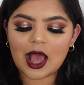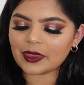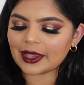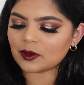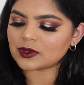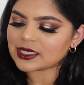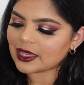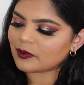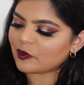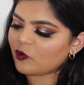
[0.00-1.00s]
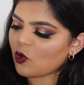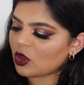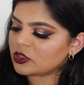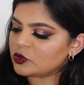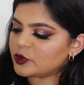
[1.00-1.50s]
Like I was saying
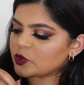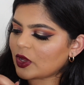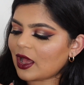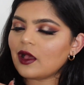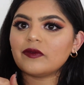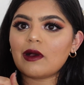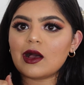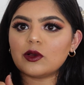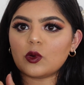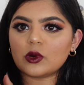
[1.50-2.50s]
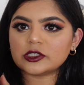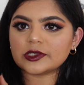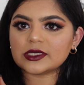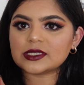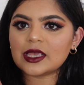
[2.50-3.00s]
before, you do have a
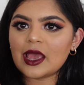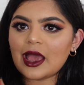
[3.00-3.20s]
gorgeous